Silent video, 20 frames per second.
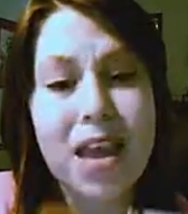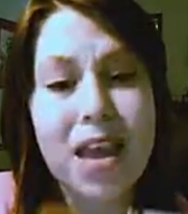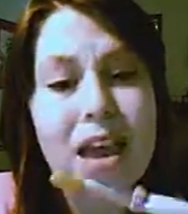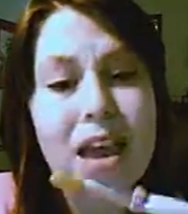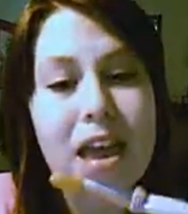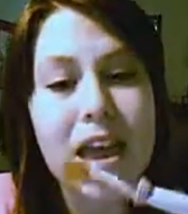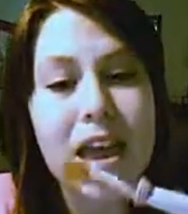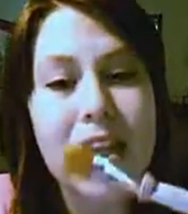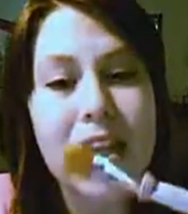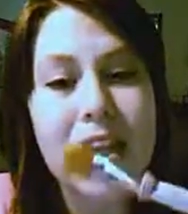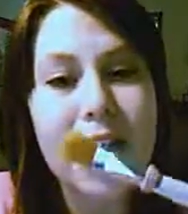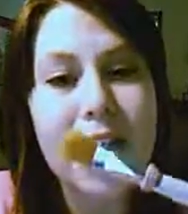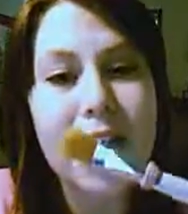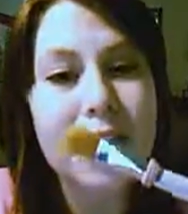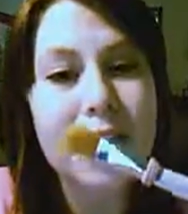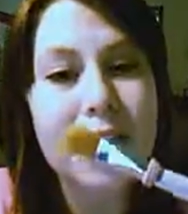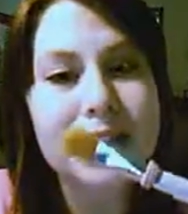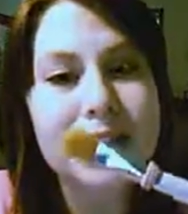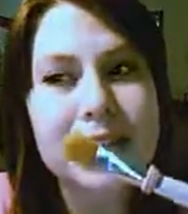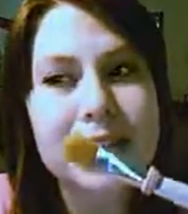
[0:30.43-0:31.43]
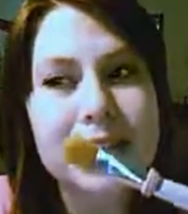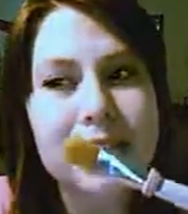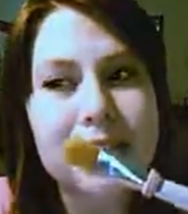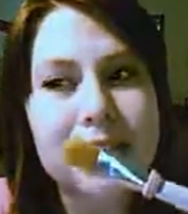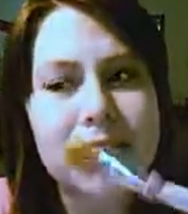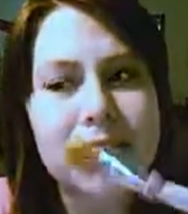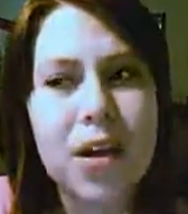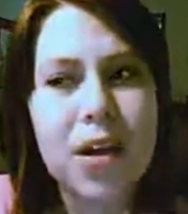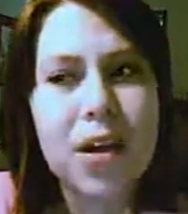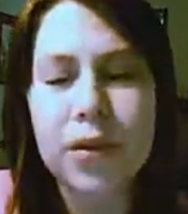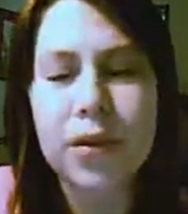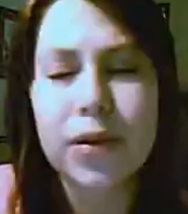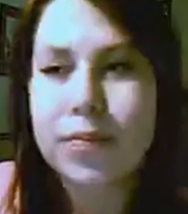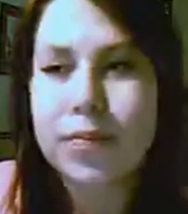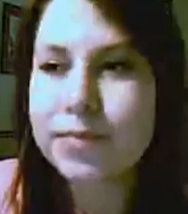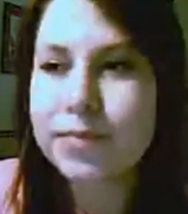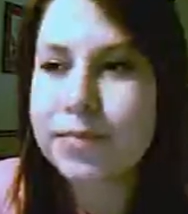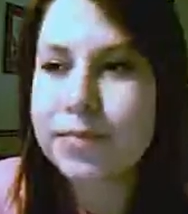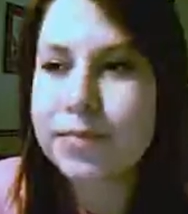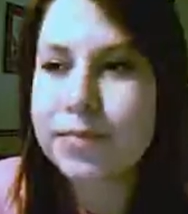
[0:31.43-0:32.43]
it looks. No,
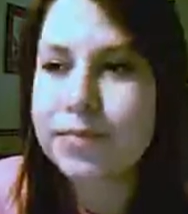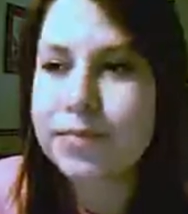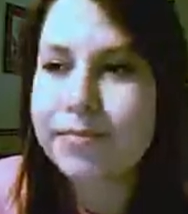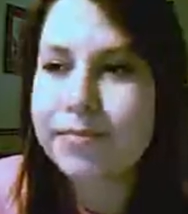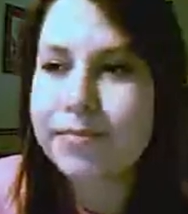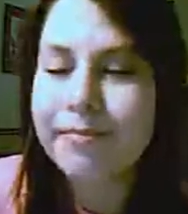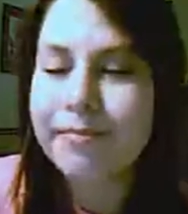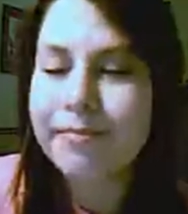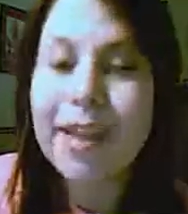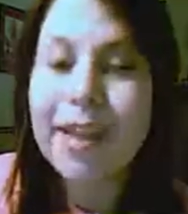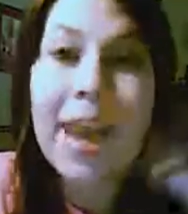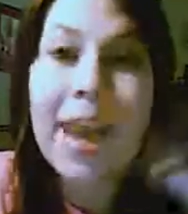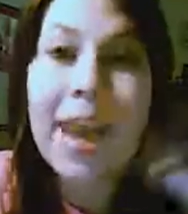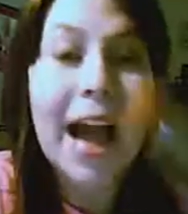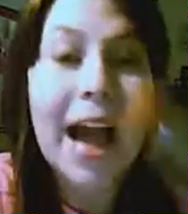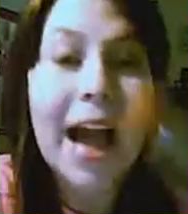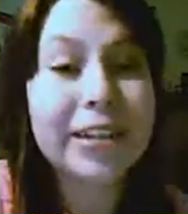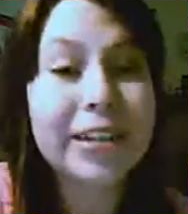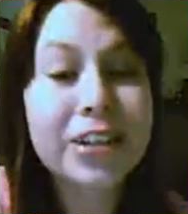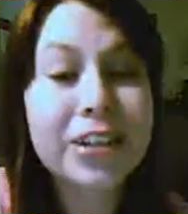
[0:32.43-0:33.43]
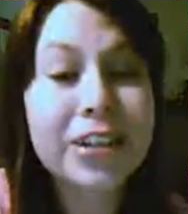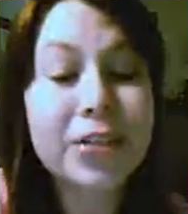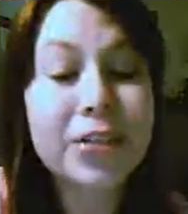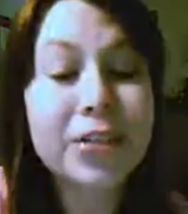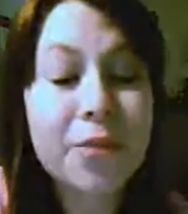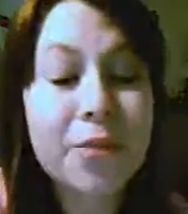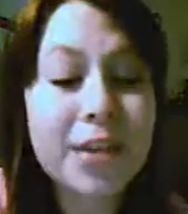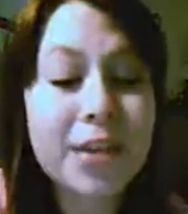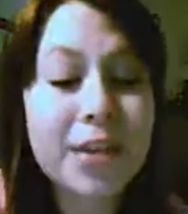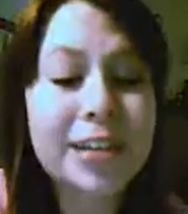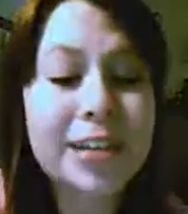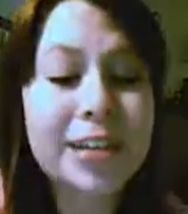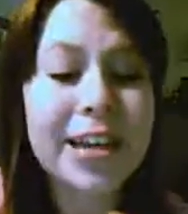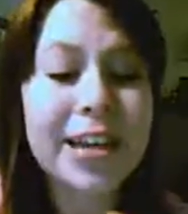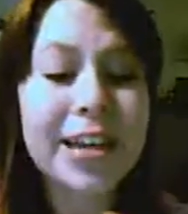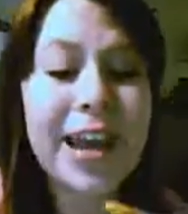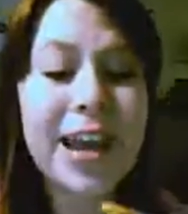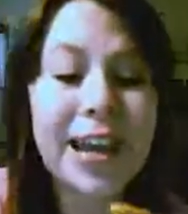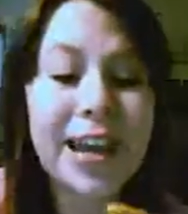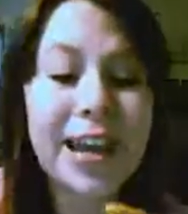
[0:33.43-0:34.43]
I actually don't appreciate
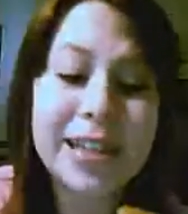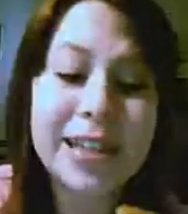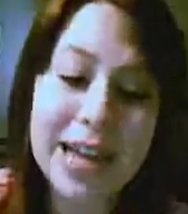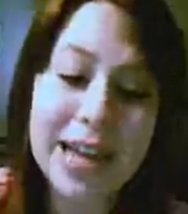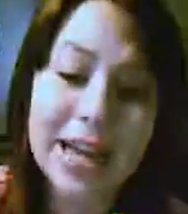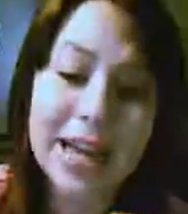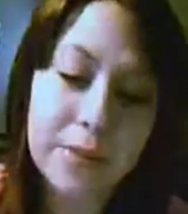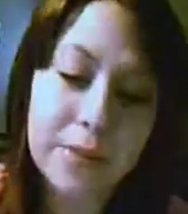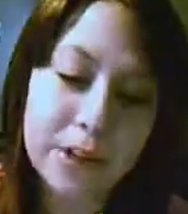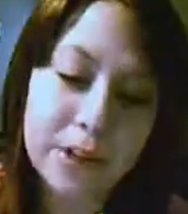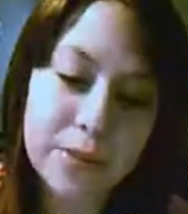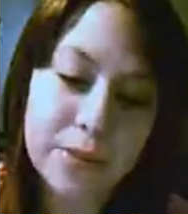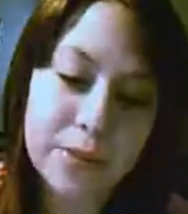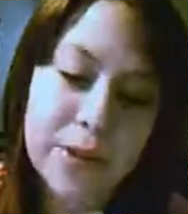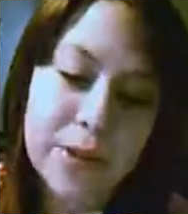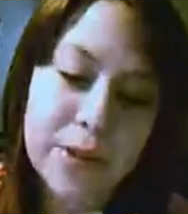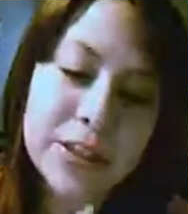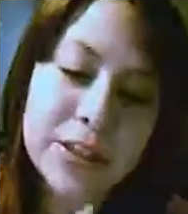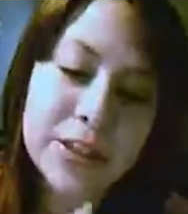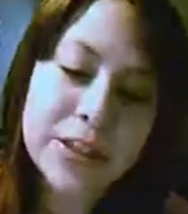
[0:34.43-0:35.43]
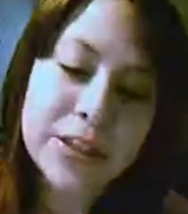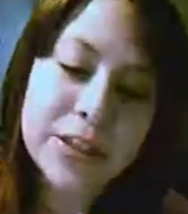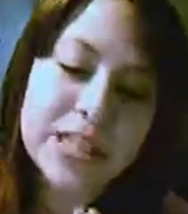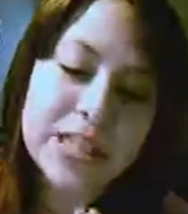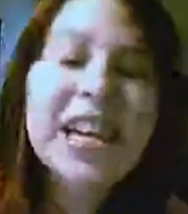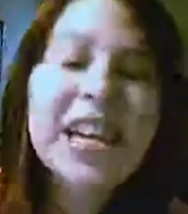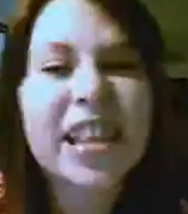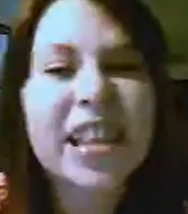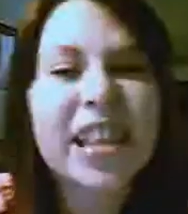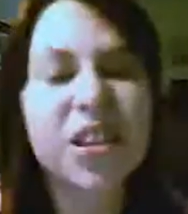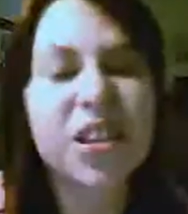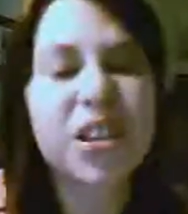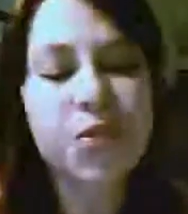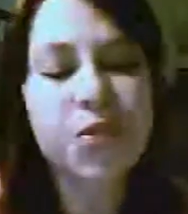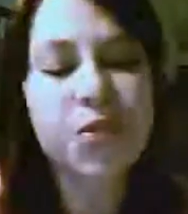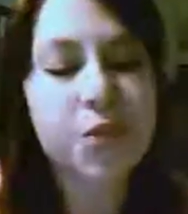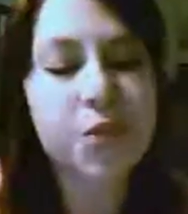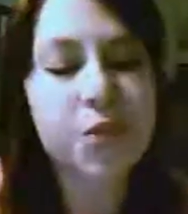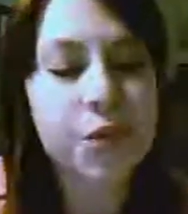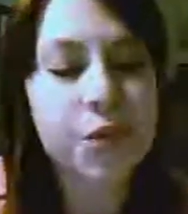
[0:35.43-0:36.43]
anything about this to tell you the
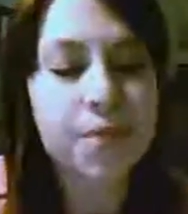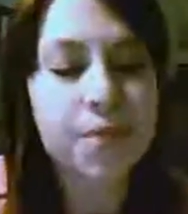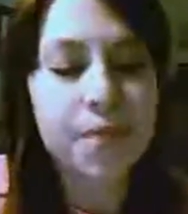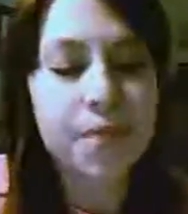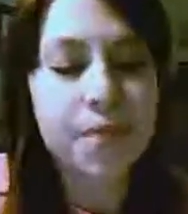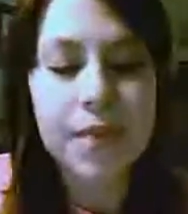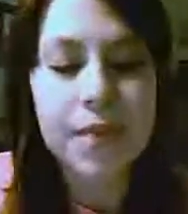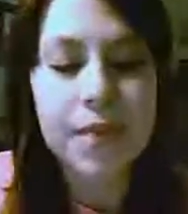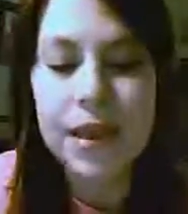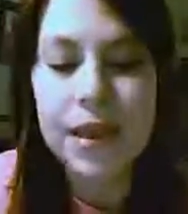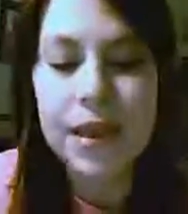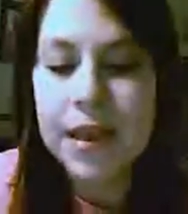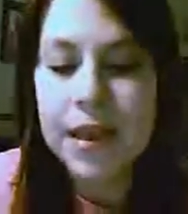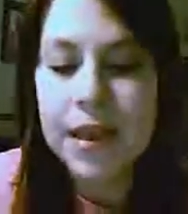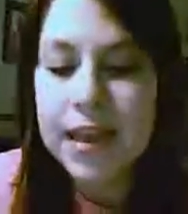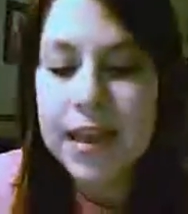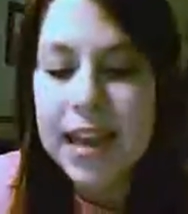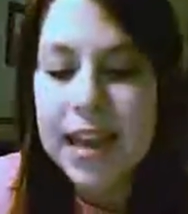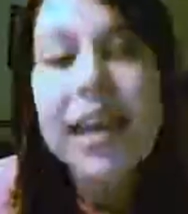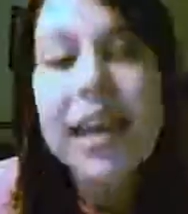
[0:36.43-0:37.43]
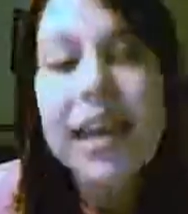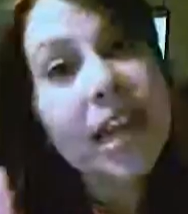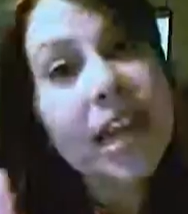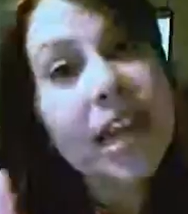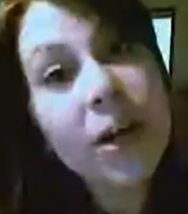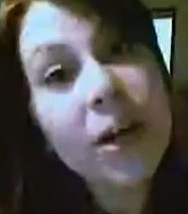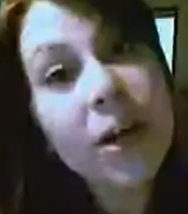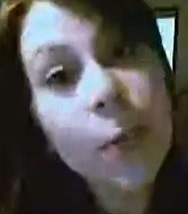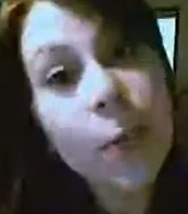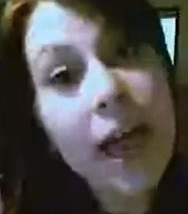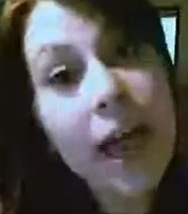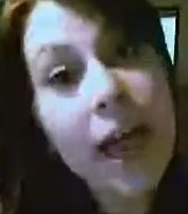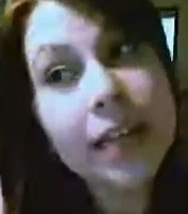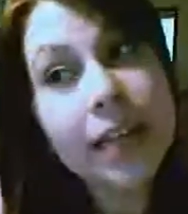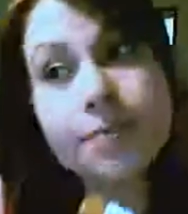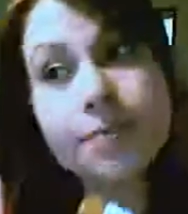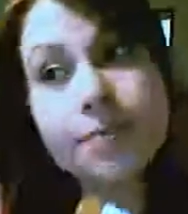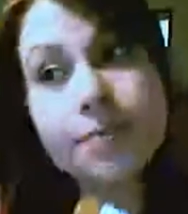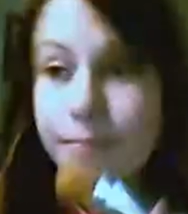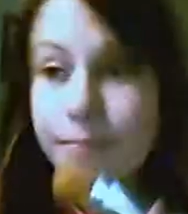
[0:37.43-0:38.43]
truth. You know why?
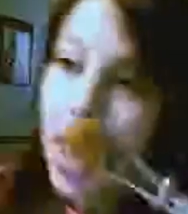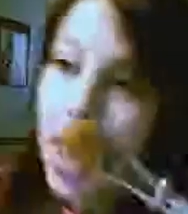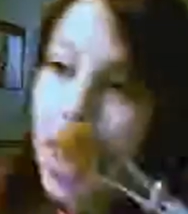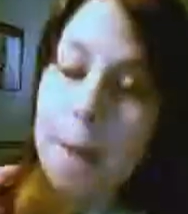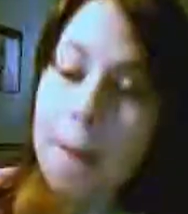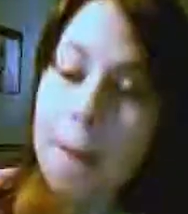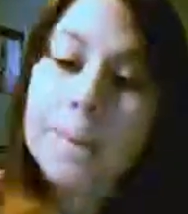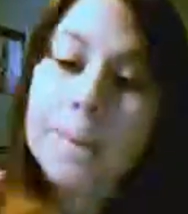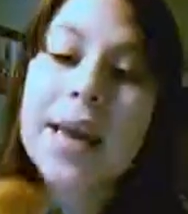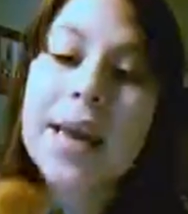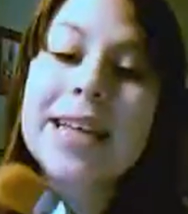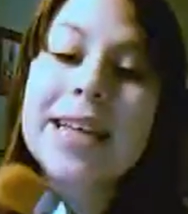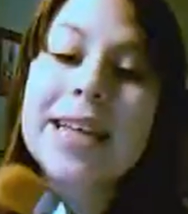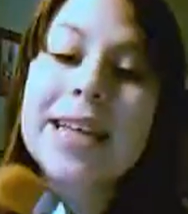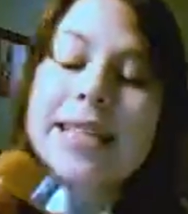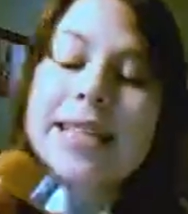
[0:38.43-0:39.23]
Because